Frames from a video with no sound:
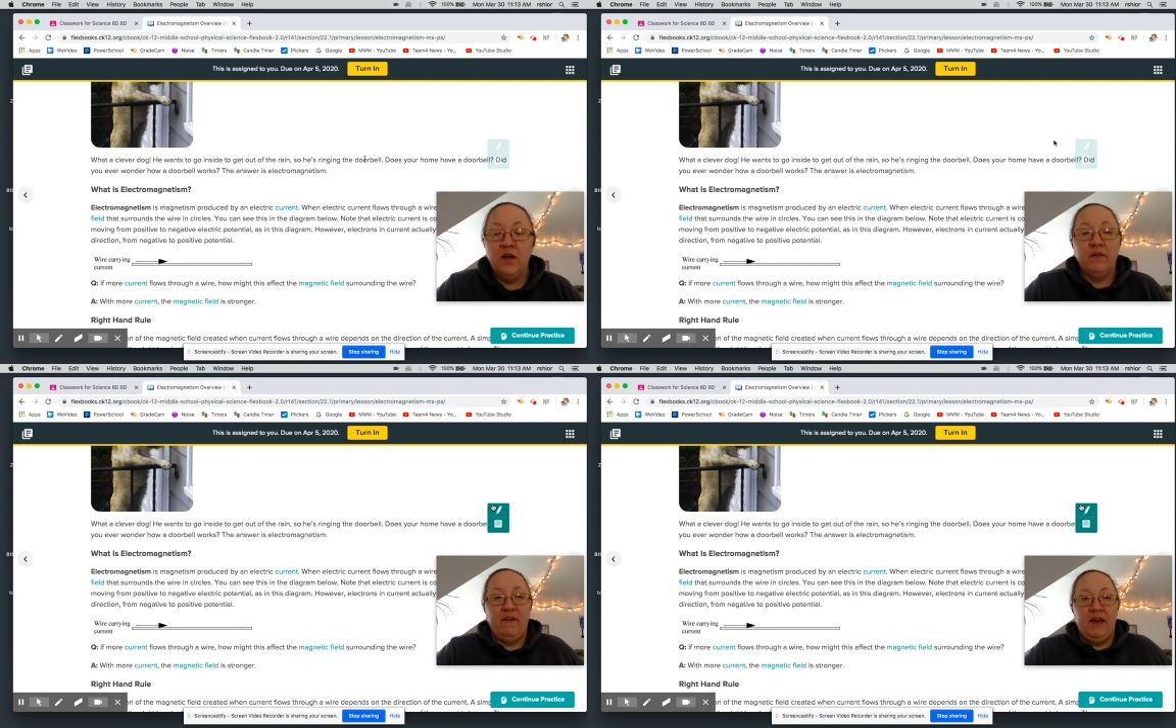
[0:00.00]

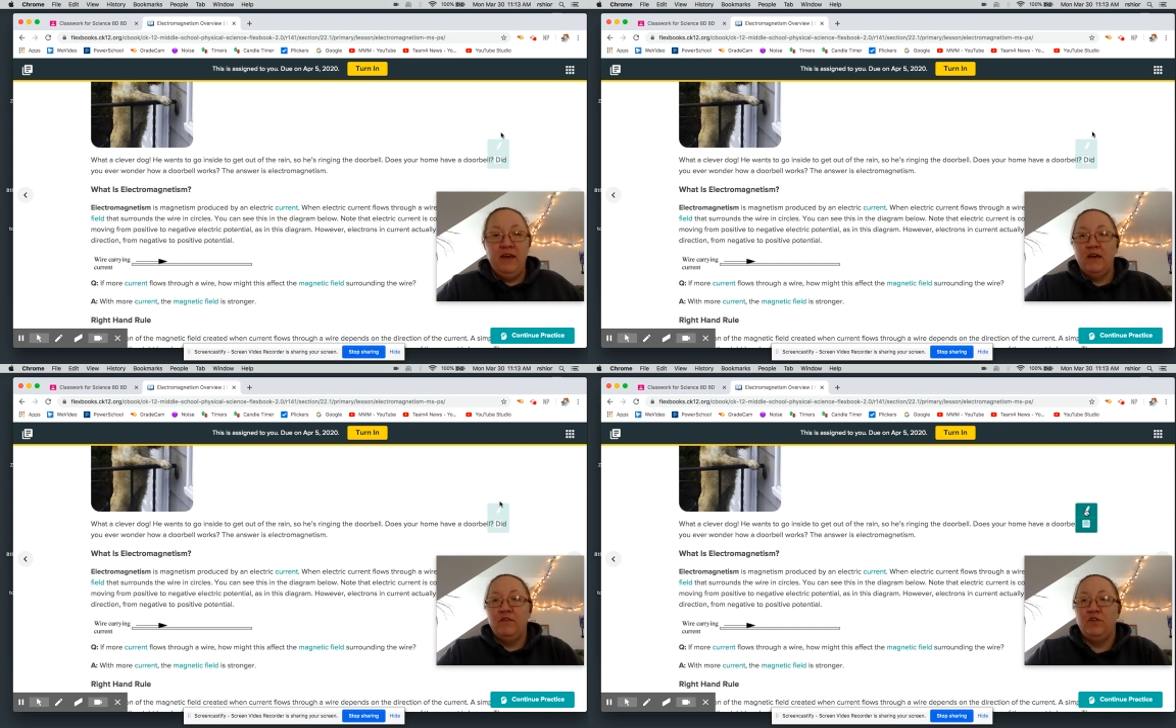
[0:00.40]

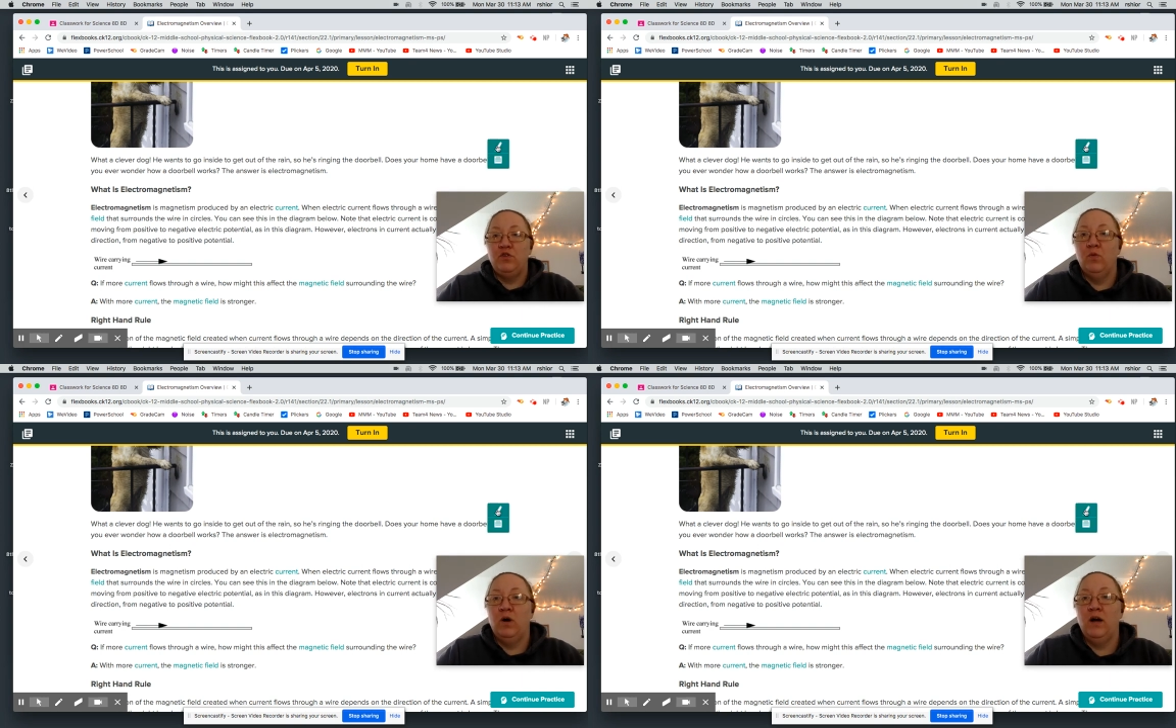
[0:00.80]
Okay, if
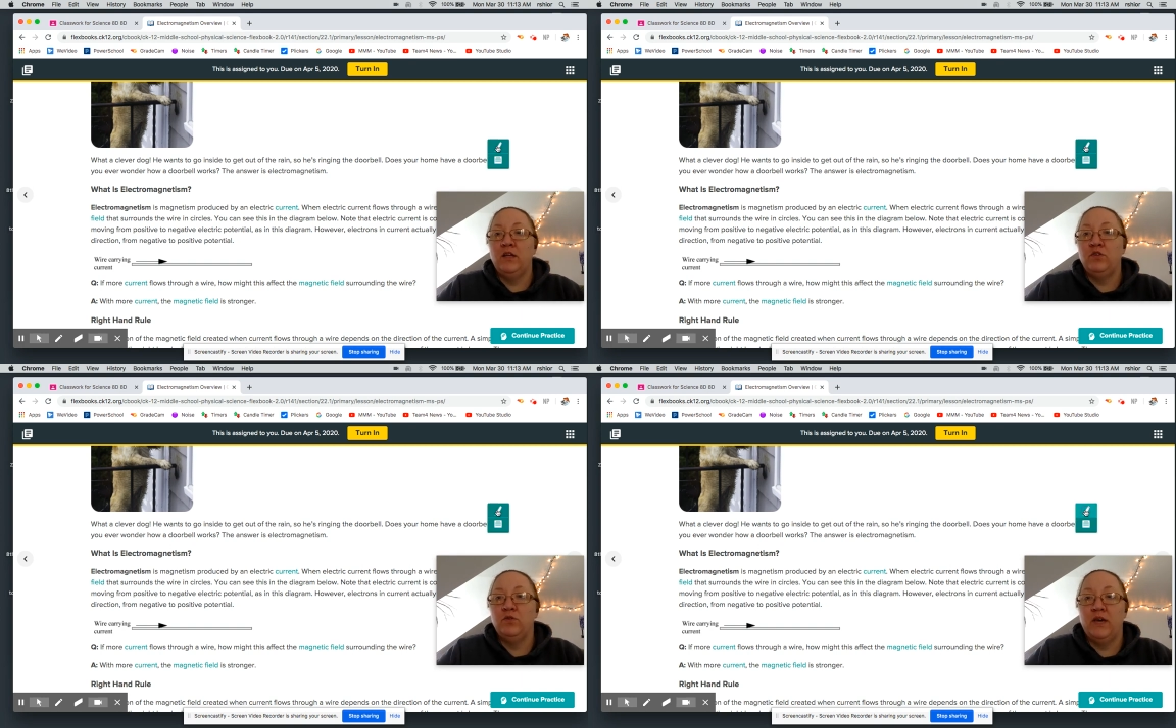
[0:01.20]
you
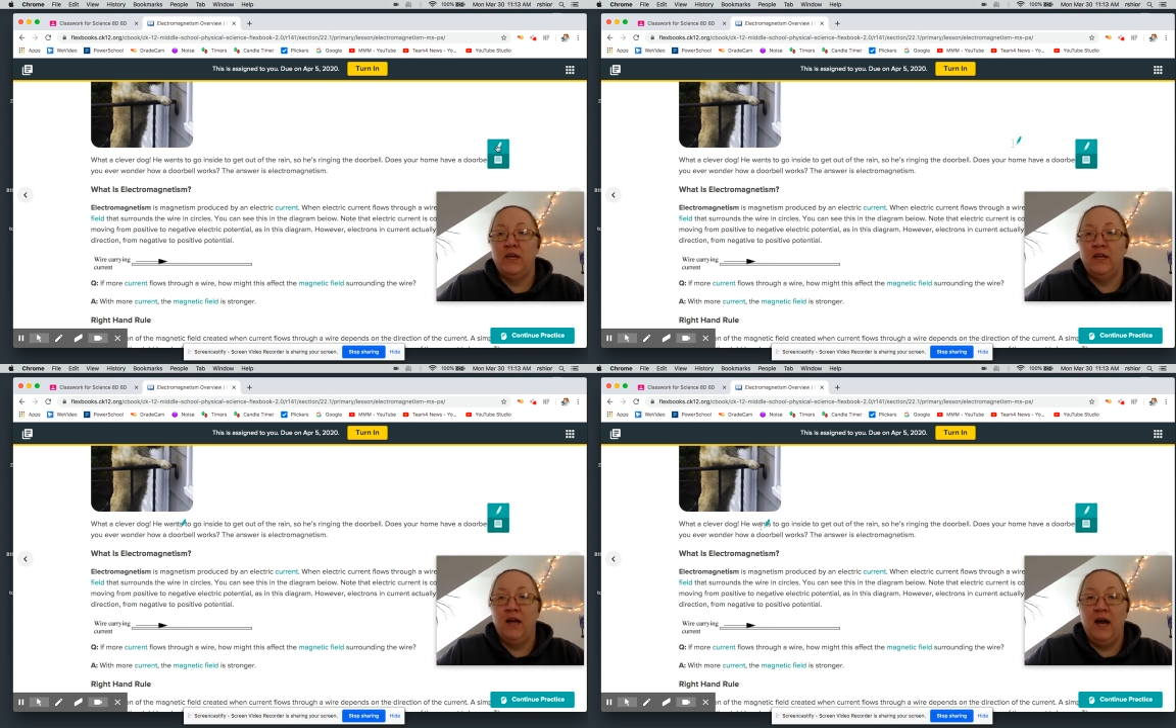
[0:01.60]
want, you
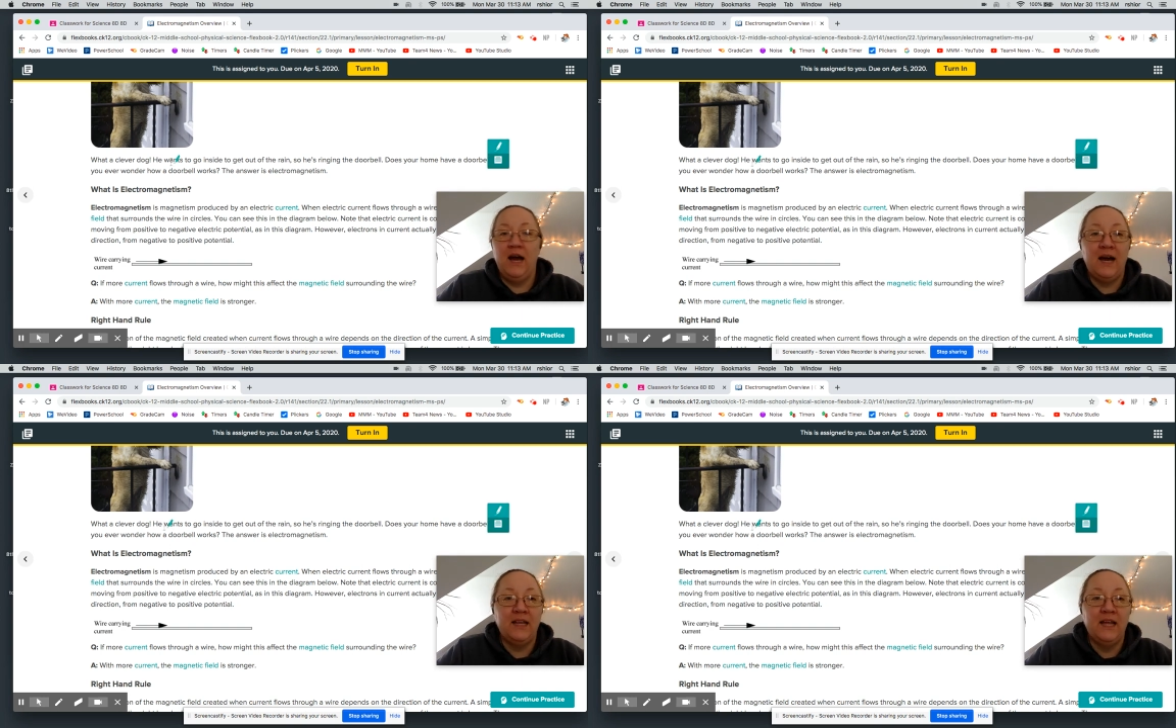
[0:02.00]
can
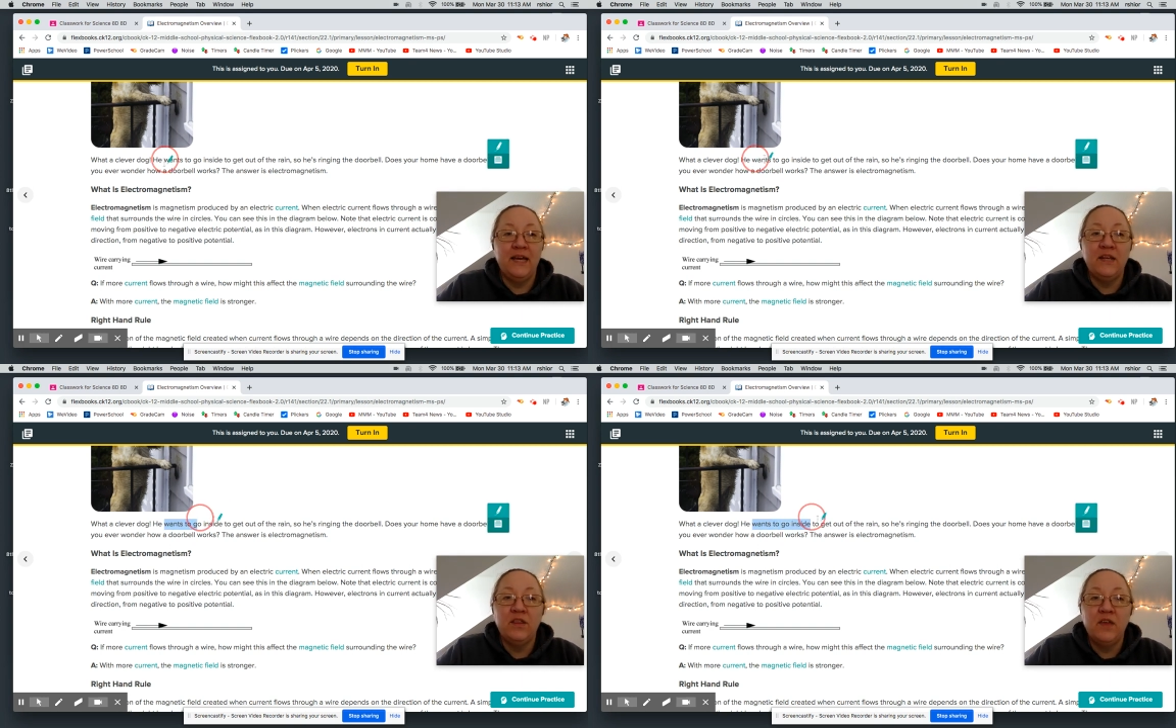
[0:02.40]

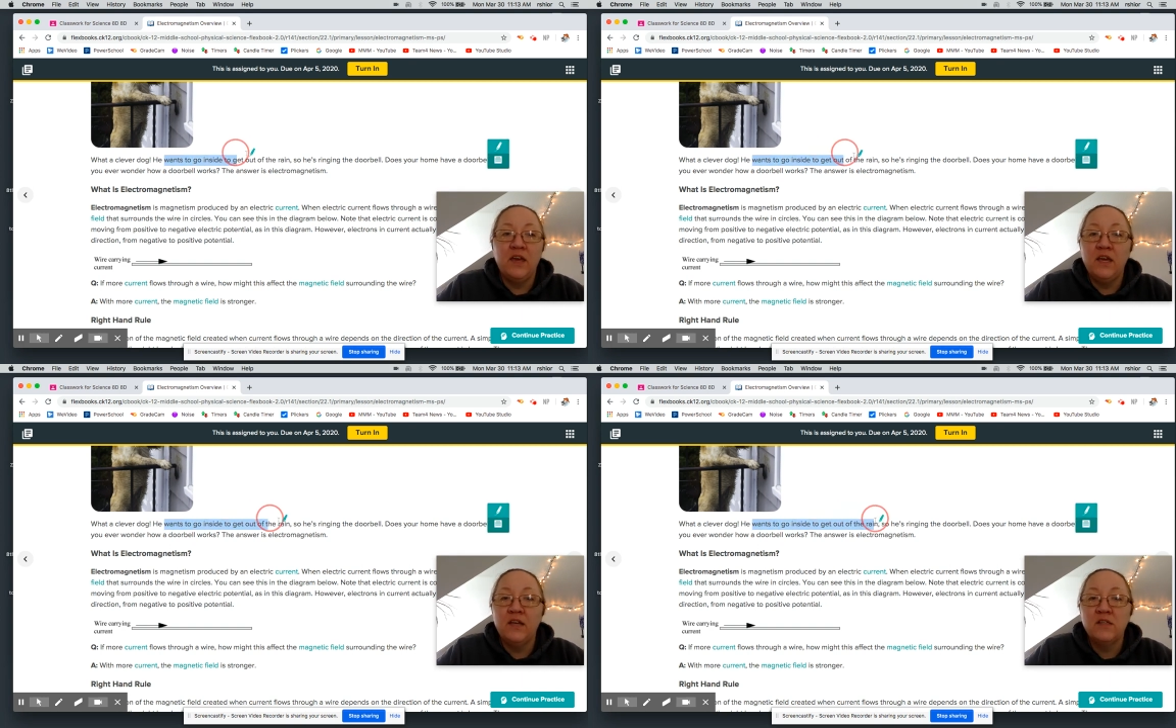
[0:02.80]
highlight
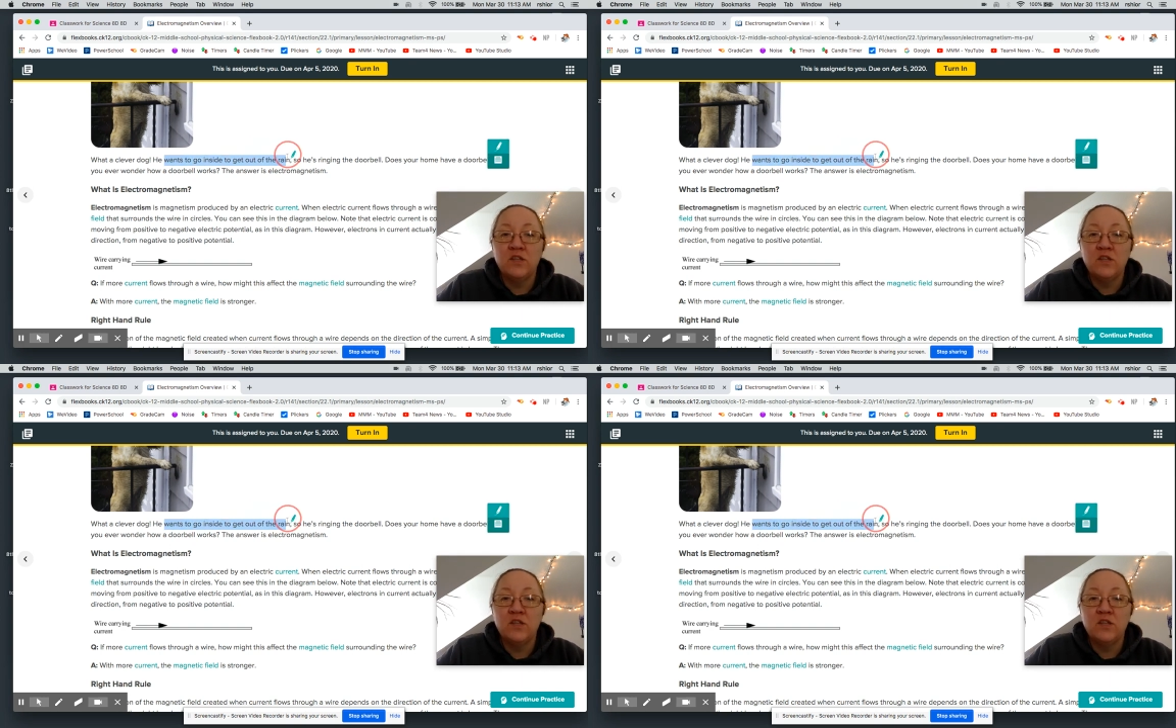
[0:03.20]
things.